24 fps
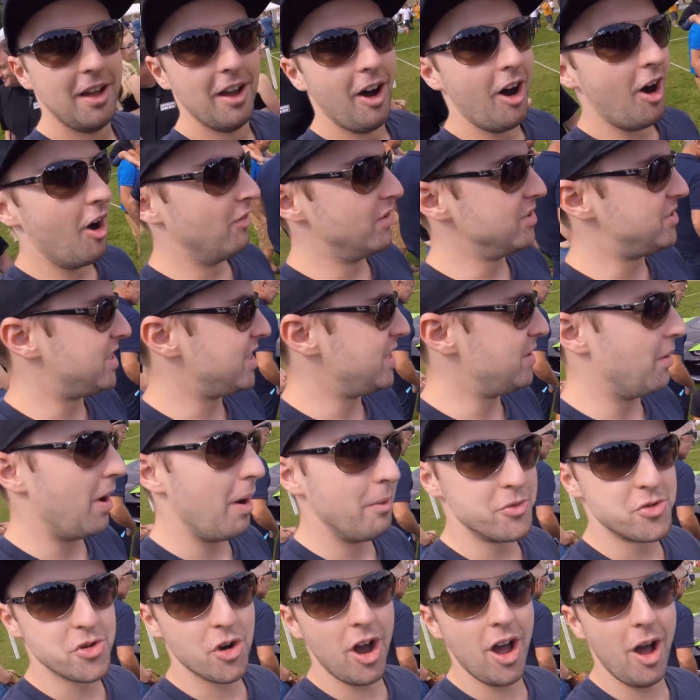Obviously, I'm
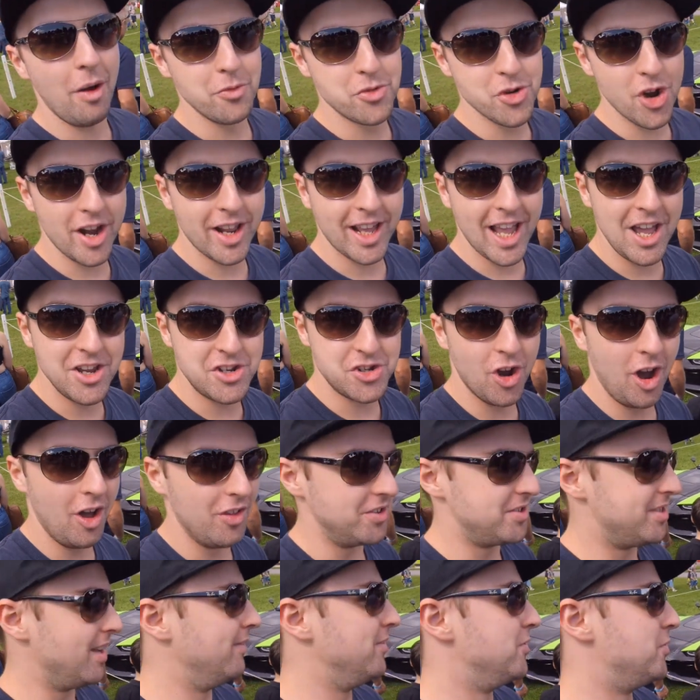trying to get a shot of
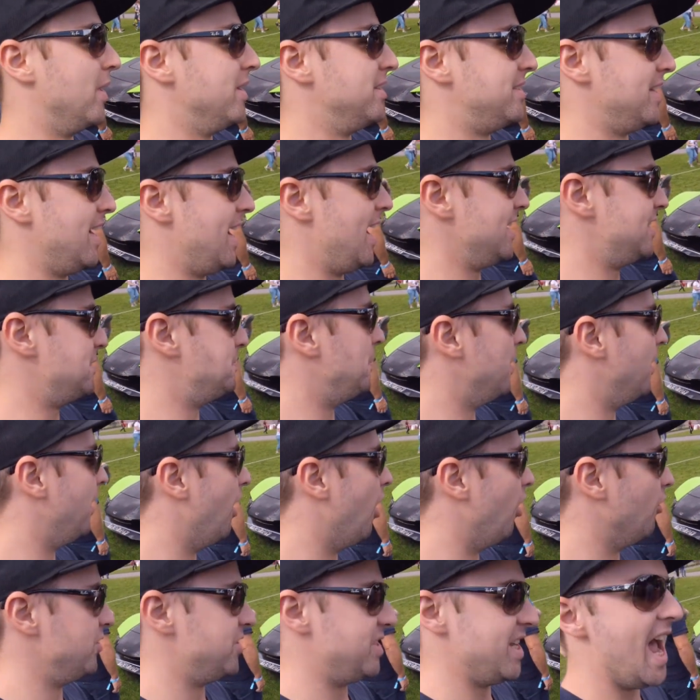the 720S, but
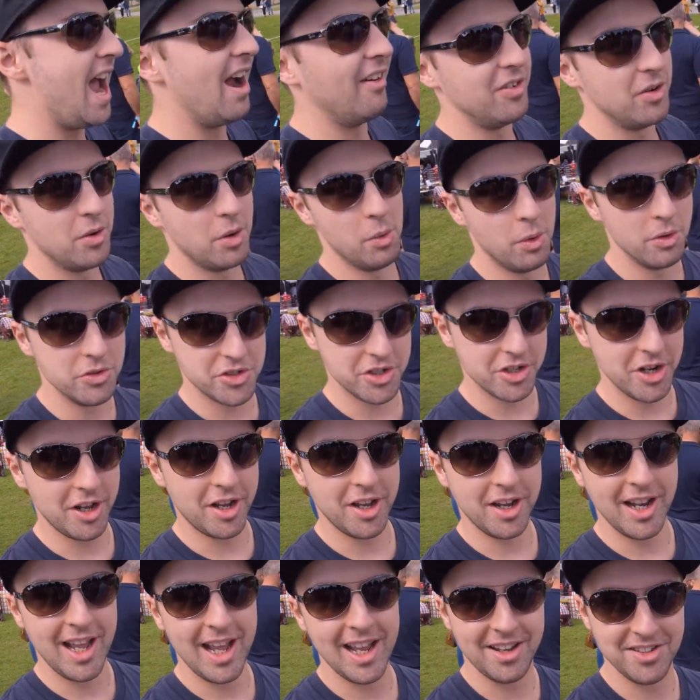obviously everyone wants to look
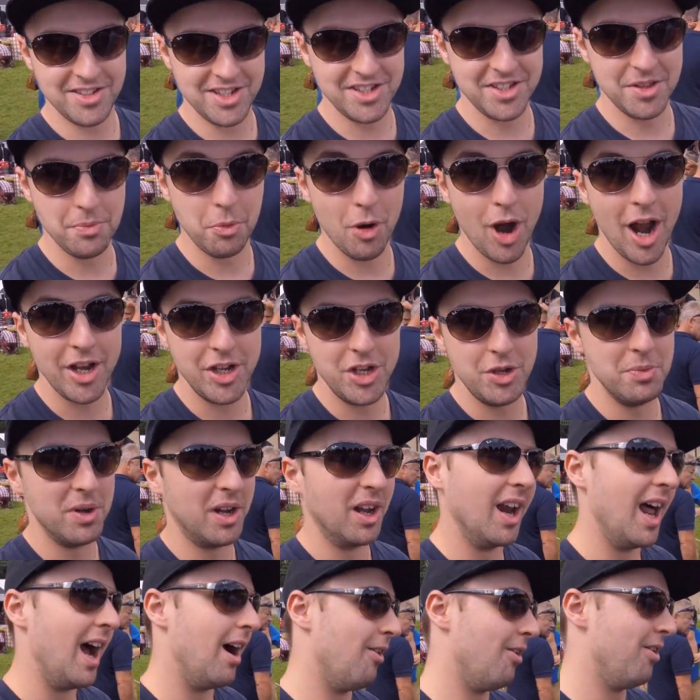at it because it's the brand new
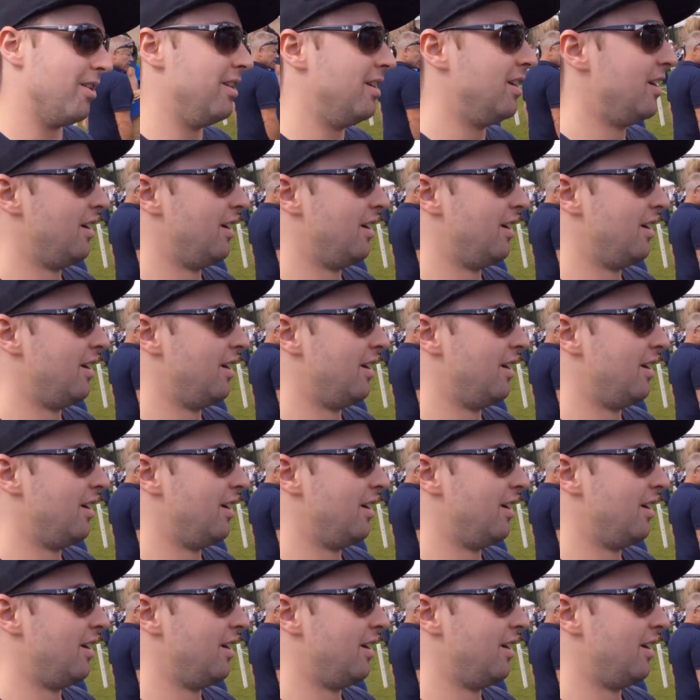McLaren.